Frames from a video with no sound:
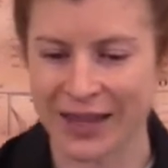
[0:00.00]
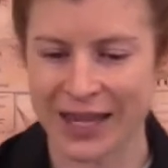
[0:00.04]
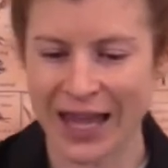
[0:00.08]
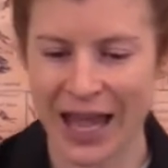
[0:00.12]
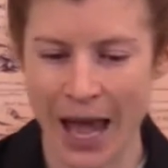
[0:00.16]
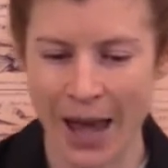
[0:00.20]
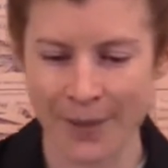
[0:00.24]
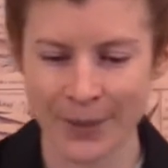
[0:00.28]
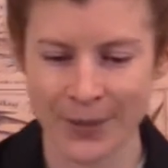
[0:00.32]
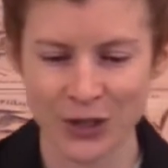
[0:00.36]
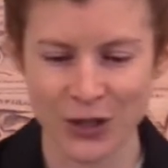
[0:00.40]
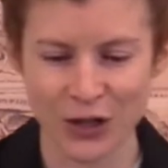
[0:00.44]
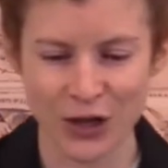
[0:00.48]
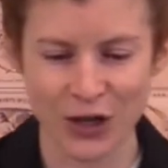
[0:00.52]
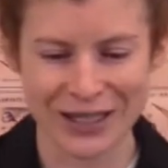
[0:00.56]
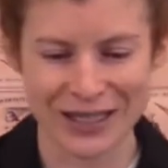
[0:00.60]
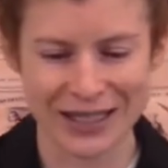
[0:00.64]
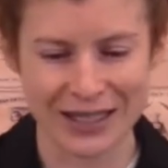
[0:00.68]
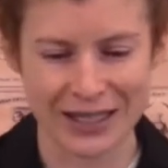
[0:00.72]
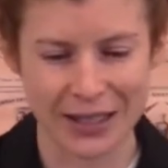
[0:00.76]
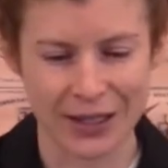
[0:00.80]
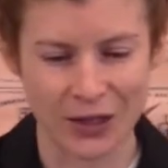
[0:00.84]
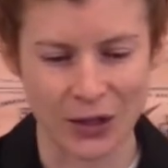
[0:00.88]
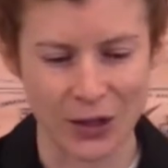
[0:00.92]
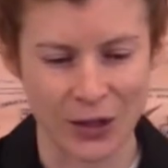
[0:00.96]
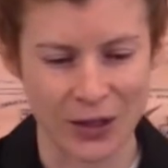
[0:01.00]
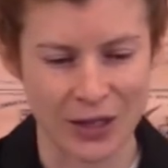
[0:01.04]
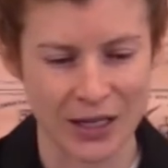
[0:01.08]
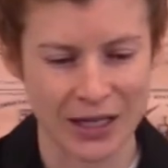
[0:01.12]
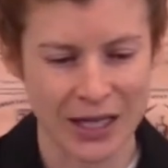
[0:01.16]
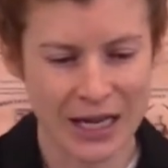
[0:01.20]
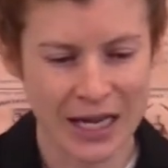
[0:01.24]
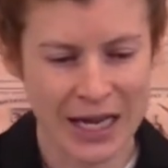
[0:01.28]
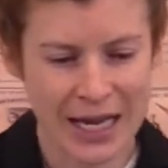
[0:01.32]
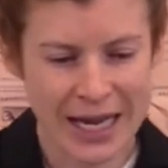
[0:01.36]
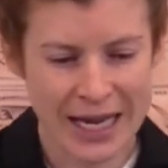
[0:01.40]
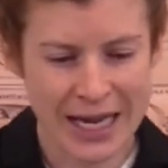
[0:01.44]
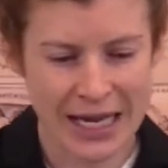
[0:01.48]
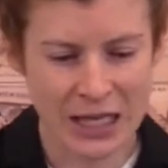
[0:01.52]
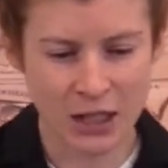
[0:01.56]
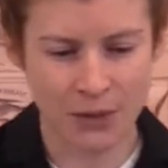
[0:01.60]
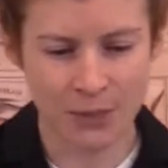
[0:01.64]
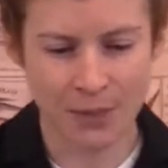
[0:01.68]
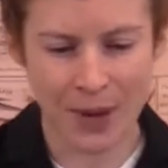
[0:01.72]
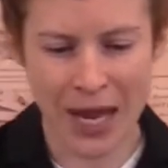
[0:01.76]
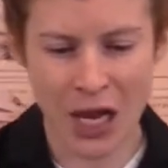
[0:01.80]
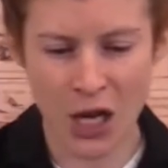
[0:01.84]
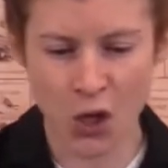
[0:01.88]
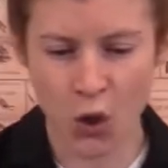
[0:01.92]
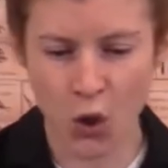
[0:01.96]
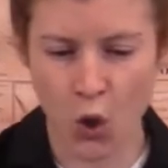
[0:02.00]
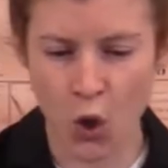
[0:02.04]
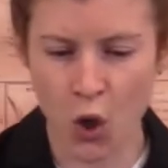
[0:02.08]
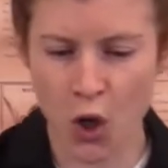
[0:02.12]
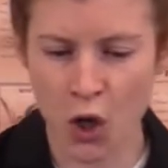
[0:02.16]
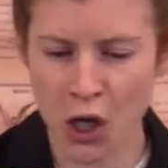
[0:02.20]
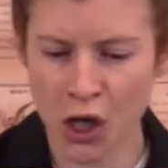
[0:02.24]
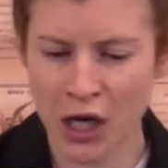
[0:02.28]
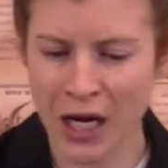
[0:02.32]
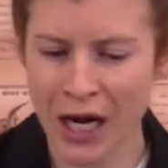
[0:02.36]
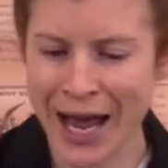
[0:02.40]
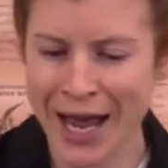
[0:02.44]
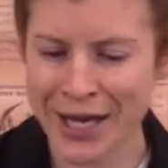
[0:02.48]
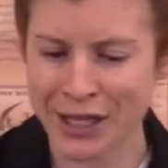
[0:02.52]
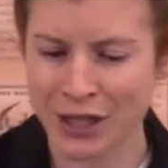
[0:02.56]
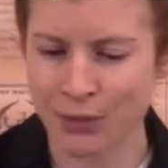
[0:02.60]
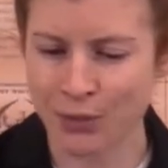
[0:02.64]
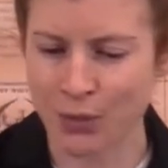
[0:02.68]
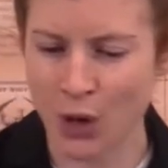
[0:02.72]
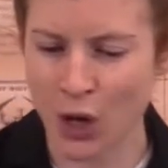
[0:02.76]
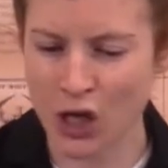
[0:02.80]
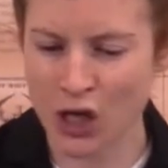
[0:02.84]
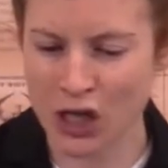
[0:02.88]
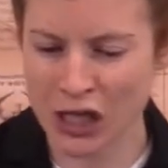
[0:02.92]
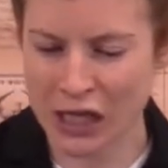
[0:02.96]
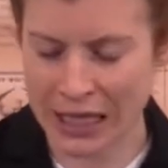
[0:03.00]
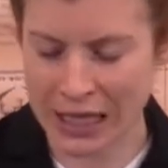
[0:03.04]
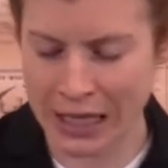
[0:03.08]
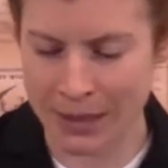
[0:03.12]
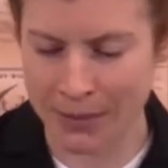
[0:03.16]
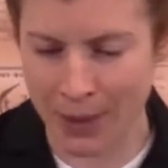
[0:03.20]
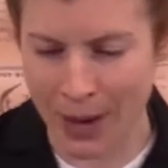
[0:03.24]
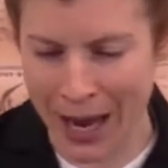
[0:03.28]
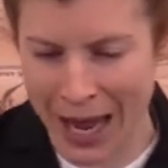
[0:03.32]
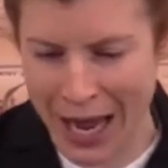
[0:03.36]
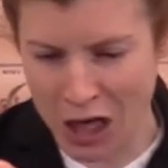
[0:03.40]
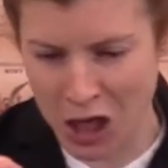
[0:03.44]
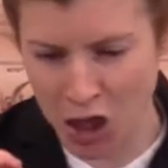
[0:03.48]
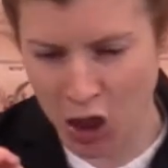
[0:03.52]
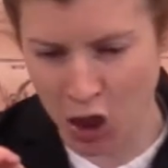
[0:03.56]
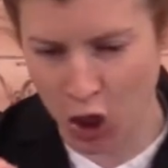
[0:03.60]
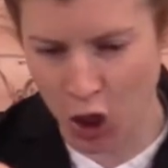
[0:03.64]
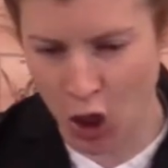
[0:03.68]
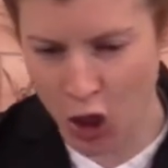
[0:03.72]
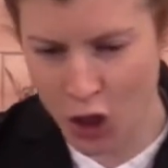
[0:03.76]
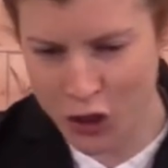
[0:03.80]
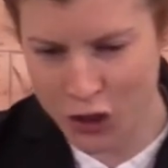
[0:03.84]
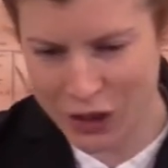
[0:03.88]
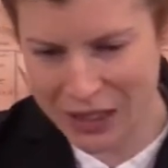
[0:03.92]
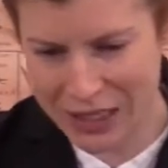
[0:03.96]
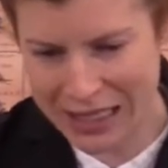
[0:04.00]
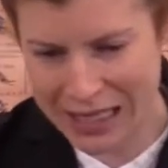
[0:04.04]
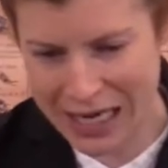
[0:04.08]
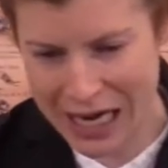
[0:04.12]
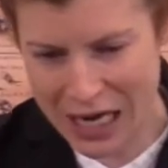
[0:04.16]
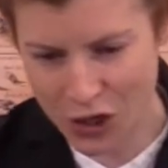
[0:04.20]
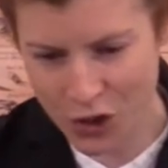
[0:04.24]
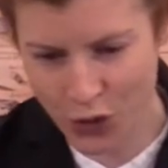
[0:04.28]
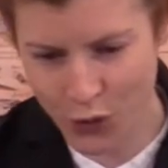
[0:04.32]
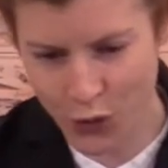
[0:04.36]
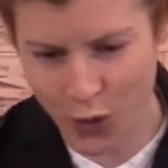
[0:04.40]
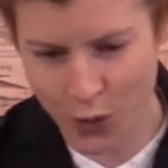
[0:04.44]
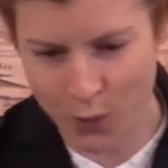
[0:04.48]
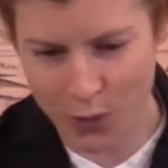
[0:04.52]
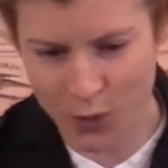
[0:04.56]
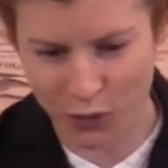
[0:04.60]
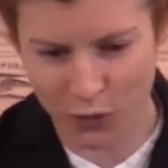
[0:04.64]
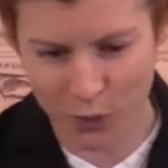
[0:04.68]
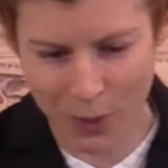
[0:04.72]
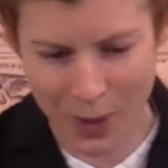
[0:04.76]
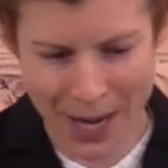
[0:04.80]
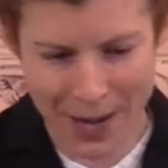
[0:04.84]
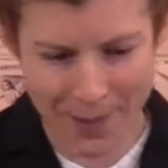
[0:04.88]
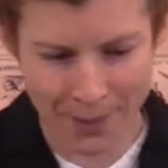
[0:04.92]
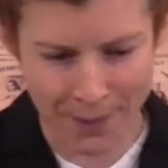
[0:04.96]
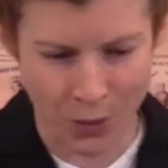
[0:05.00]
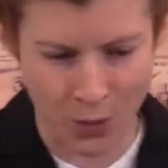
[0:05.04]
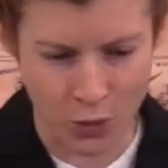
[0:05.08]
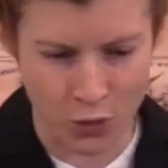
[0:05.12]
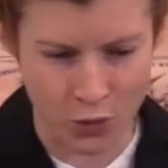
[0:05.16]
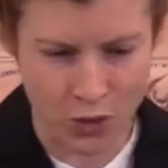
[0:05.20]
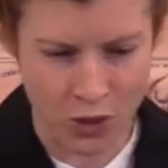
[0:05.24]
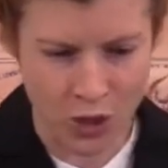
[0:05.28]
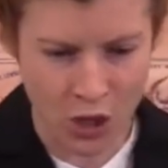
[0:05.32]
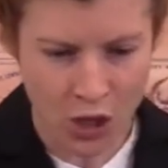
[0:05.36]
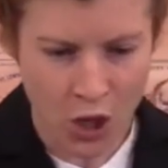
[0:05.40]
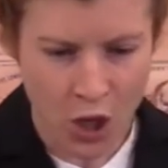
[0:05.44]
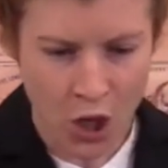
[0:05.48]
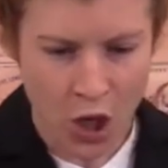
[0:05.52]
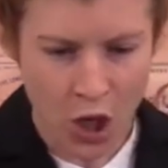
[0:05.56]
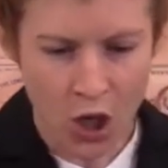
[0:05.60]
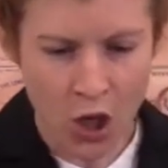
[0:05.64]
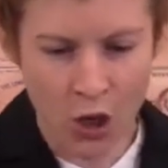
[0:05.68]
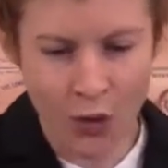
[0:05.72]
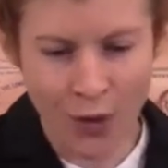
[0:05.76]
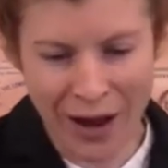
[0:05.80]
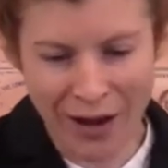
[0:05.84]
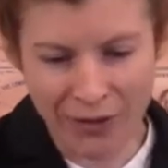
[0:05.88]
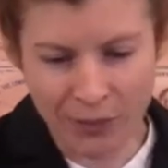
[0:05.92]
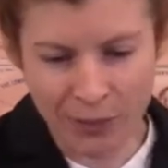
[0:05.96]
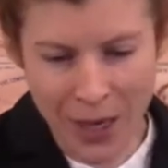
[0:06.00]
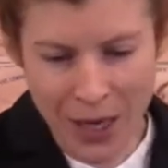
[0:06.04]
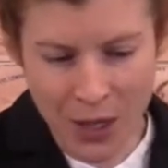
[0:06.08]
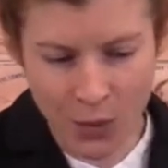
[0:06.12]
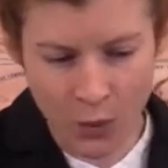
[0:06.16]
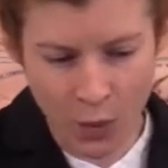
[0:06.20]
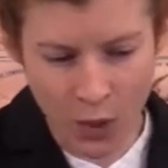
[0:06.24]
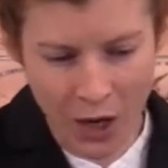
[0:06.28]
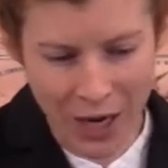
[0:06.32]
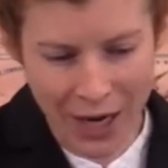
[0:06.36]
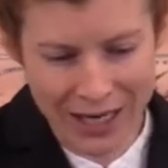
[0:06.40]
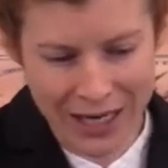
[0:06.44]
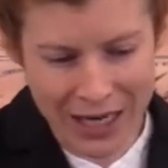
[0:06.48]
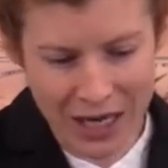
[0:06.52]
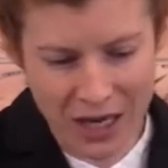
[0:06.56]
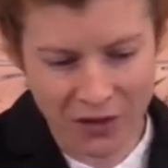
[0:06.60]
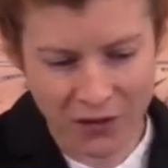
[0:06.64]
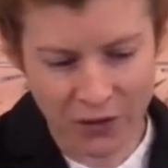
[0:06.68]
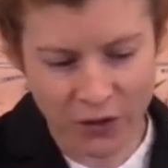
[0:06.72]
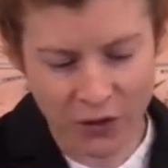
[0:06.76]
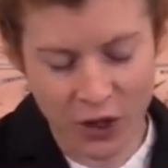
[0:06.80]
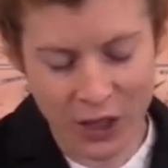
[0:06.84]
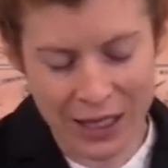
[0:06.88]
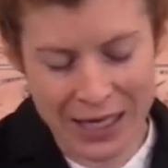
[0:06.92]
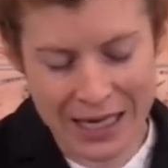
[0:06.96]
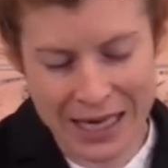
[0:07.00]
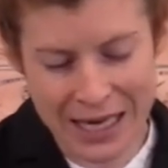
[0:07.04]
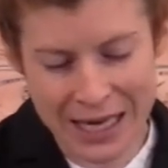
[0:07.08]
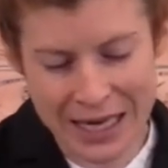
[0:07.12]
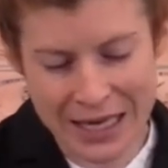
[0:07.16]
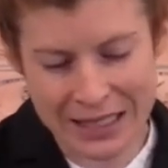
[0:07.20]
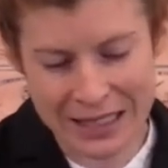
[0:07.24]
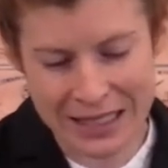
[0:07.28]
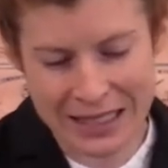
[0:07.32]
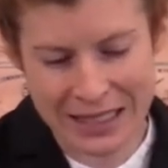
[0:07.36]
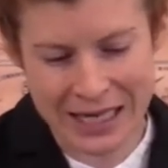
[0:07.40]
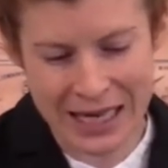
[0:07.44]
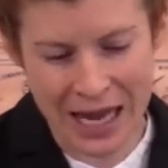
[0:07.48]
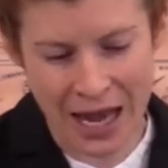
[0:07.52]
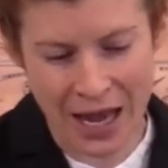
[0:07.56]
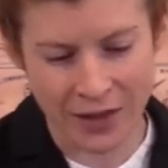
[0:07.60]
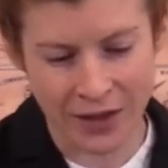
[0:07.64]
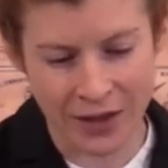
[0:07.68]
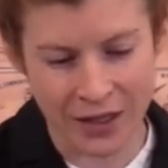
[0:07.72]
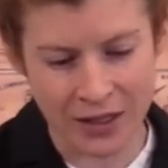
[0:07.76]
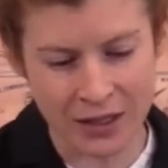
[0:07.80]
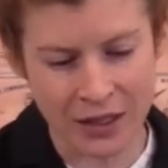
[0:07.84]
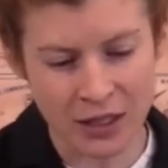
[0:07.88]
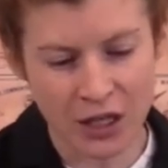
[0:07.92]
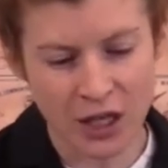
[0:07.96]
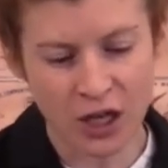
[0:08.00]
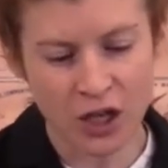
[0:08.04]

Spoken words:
that the Amazon Synod is being organised mostly by a close-knit group of people who have been working for years together,